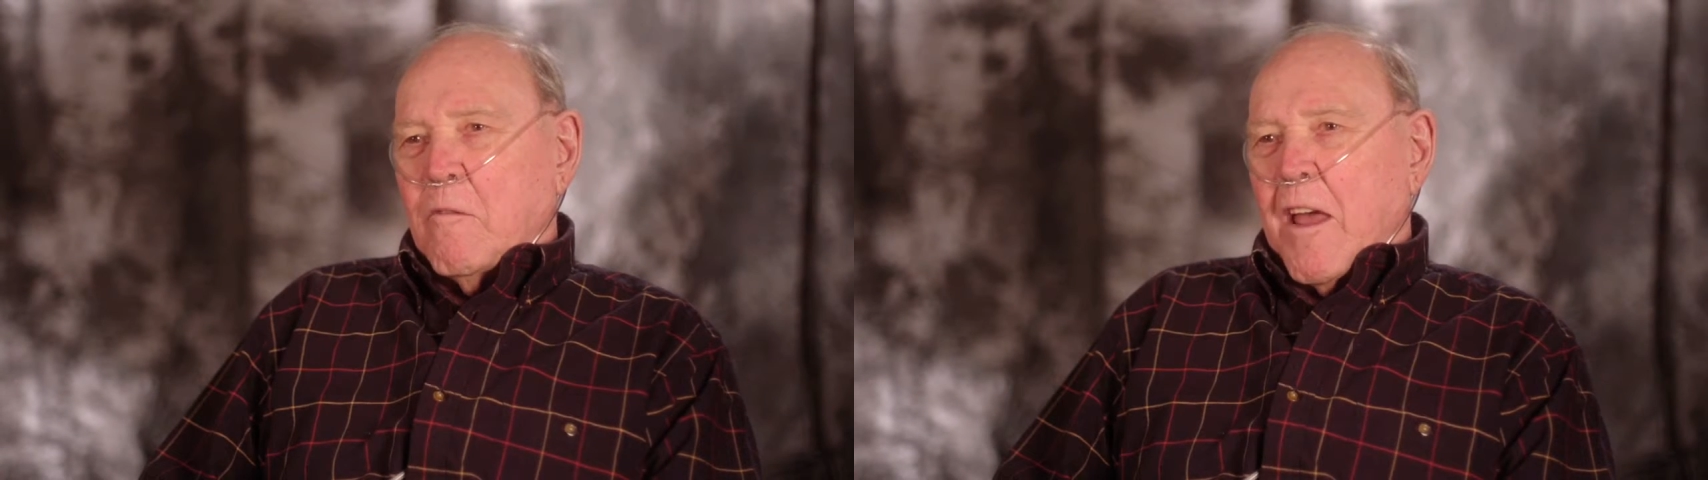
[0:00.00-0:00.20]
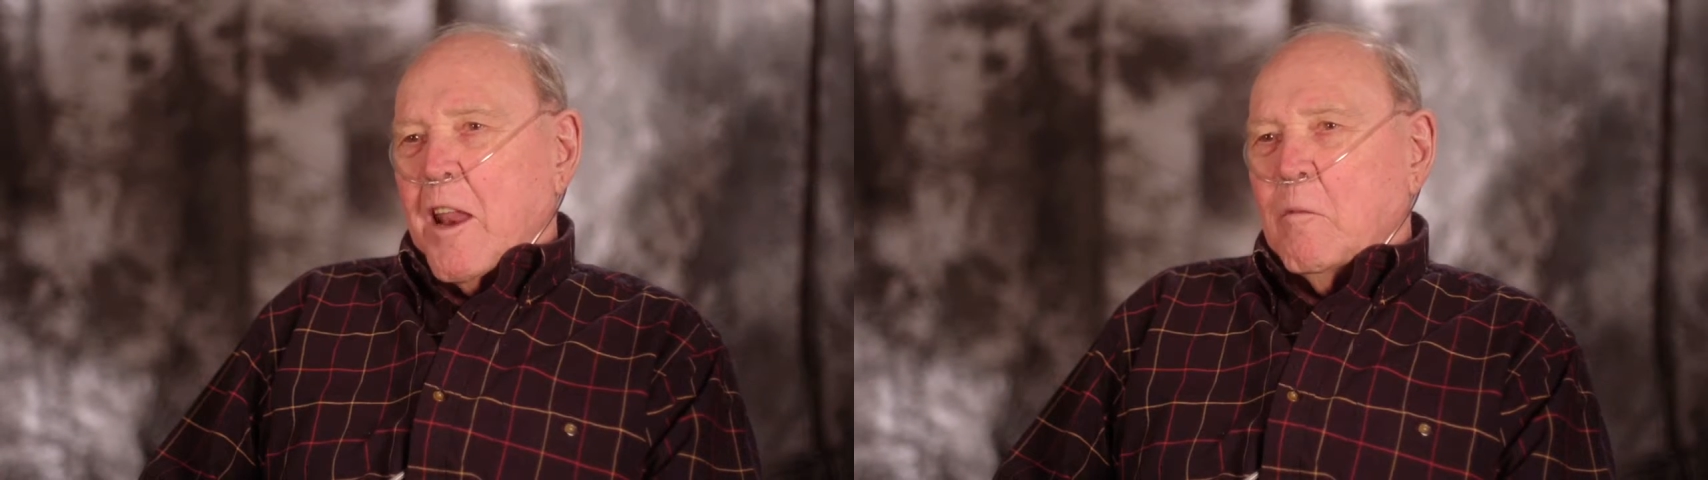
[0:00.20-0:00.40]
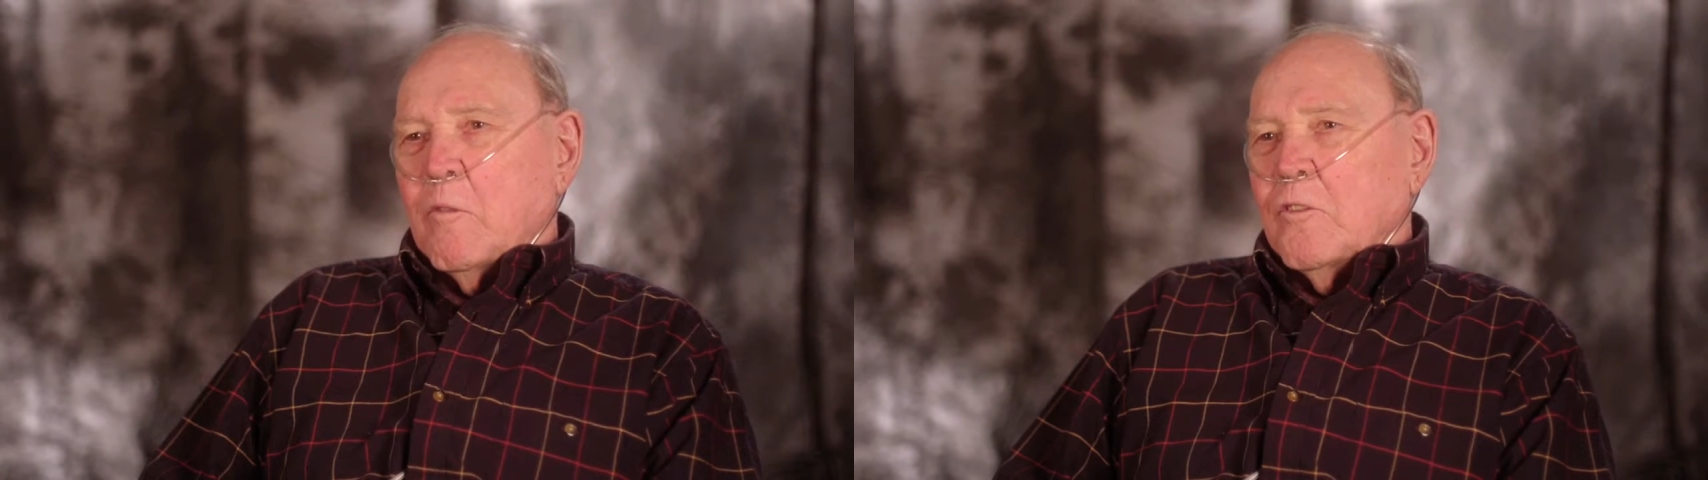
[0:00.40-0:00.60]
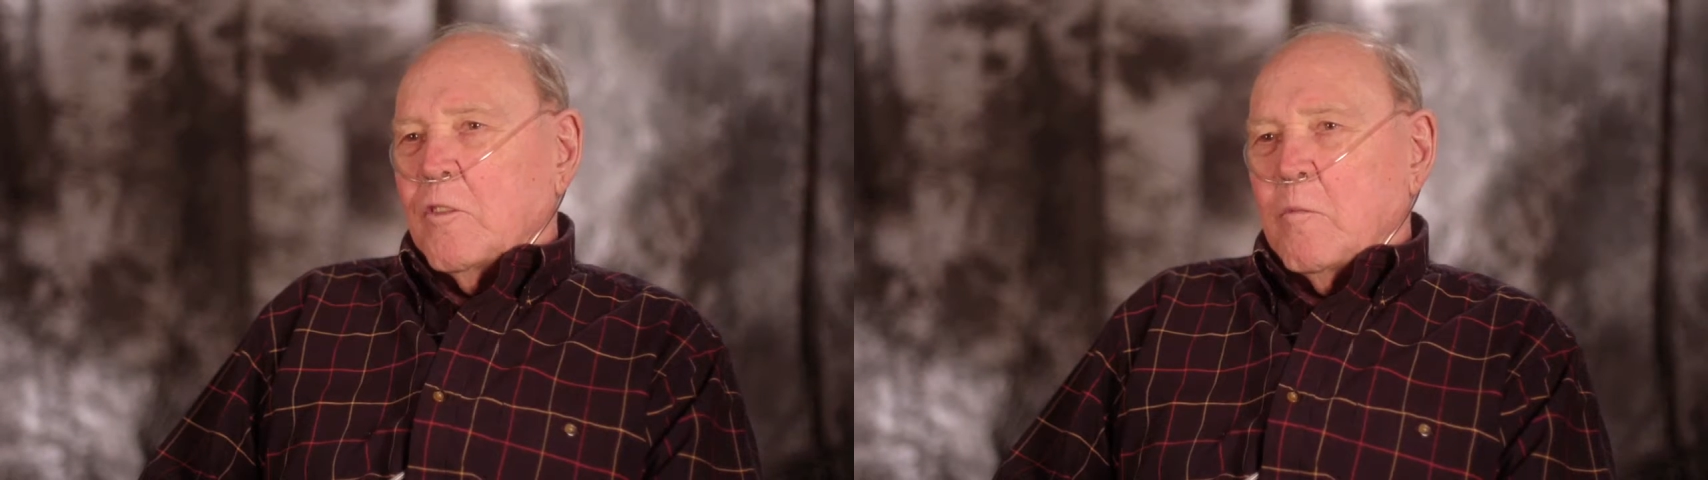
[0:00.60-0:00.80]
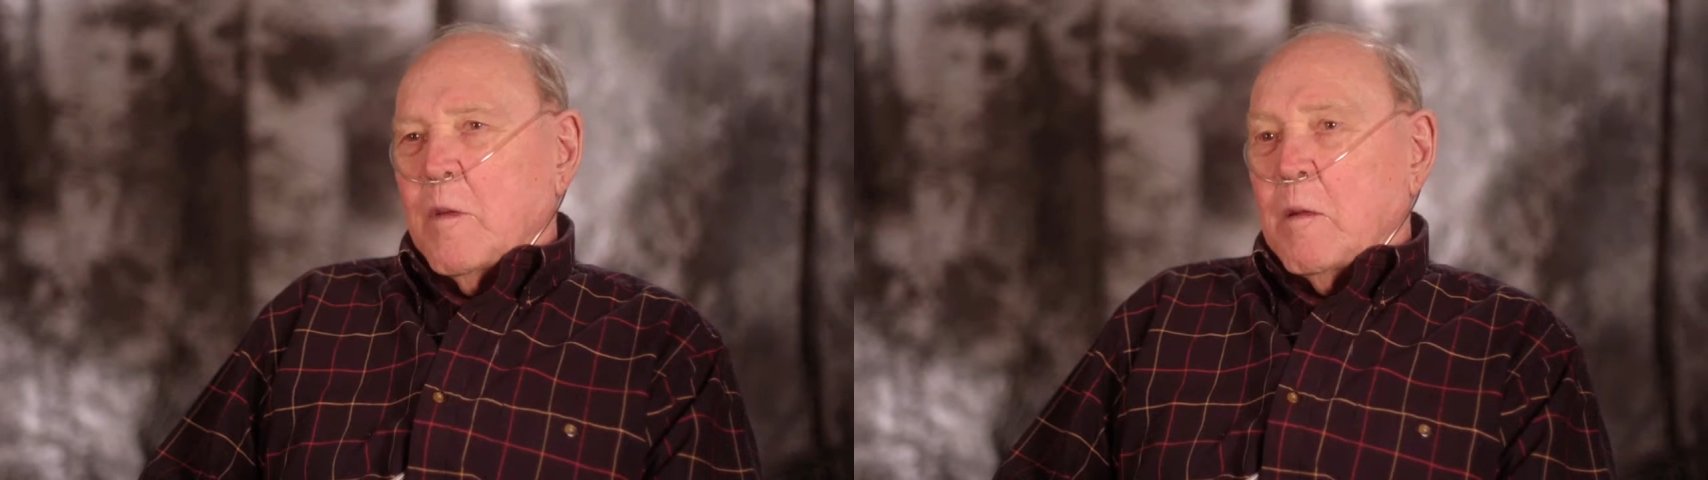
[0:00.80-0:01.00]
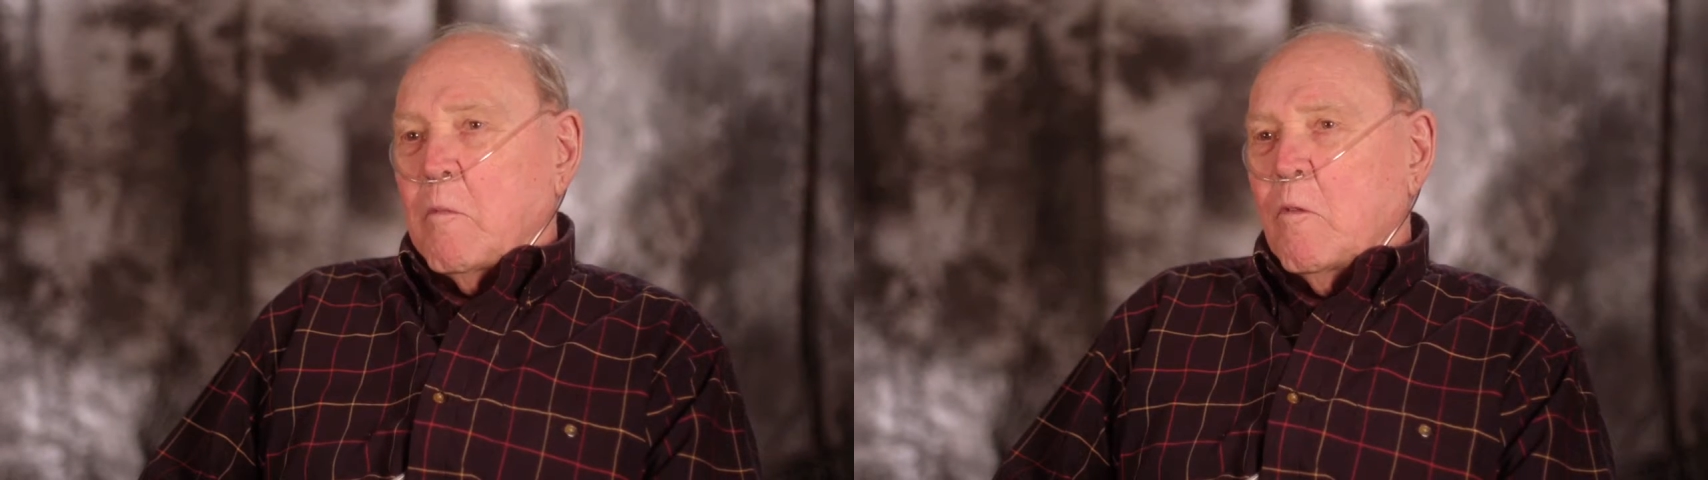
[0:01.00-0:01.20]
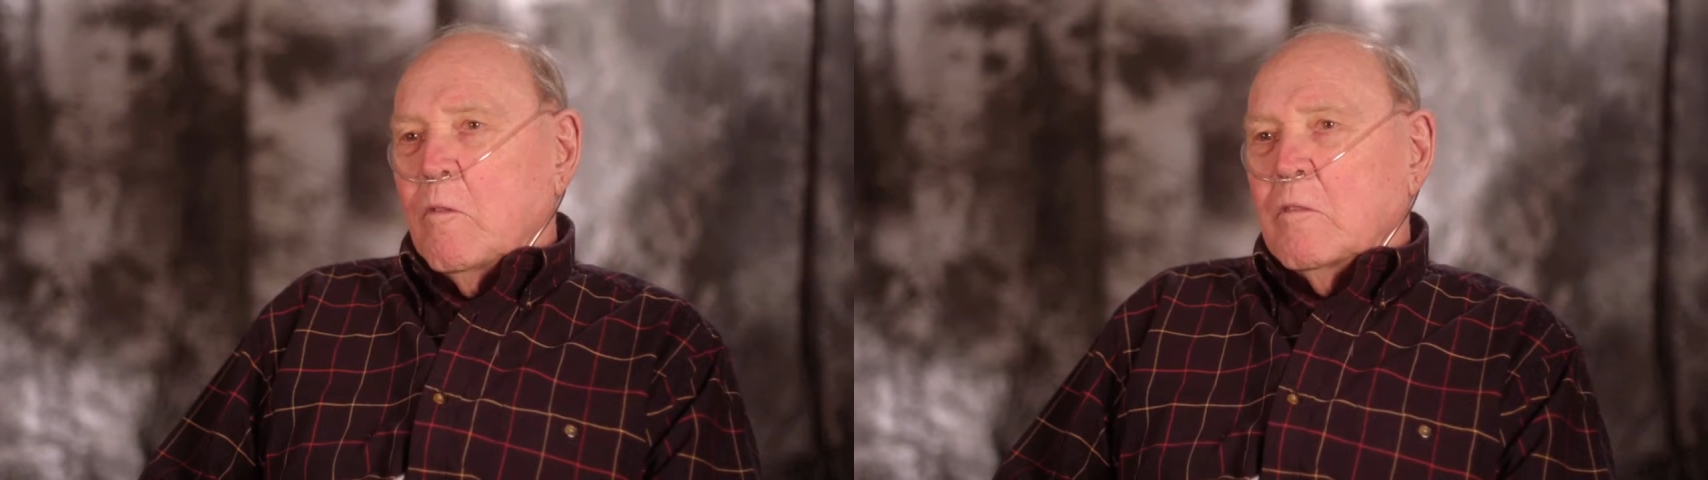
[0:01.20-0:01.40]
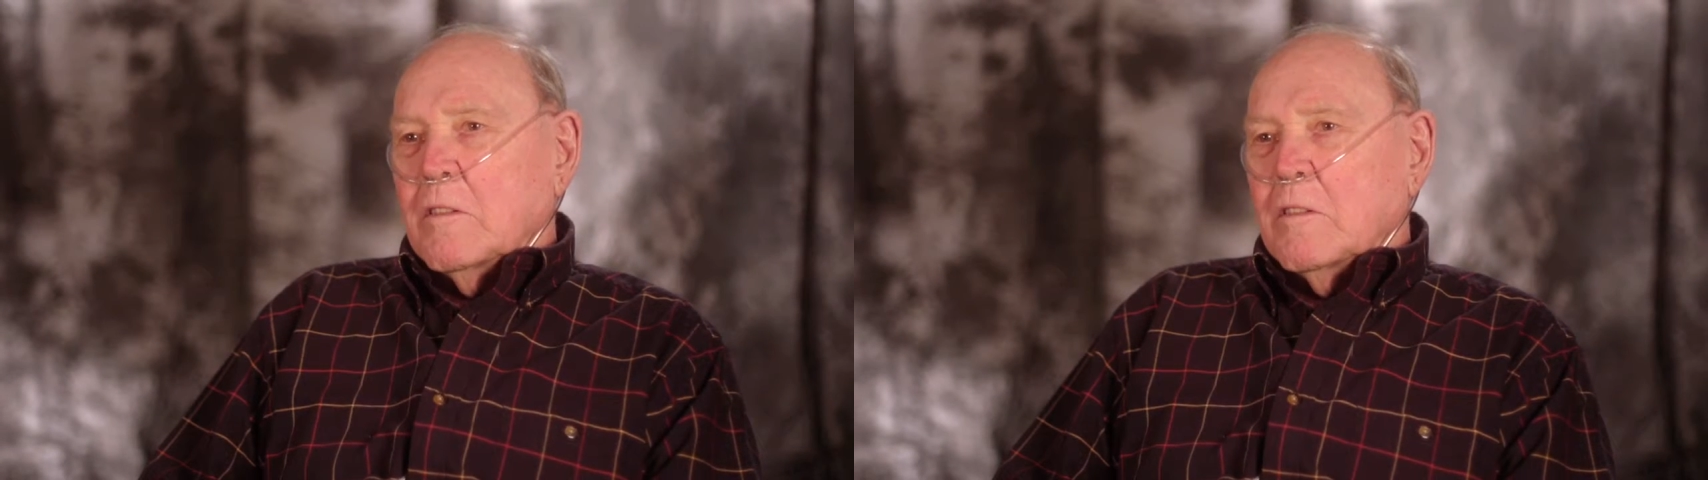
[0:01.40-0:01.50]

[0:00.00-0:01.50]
animals and people.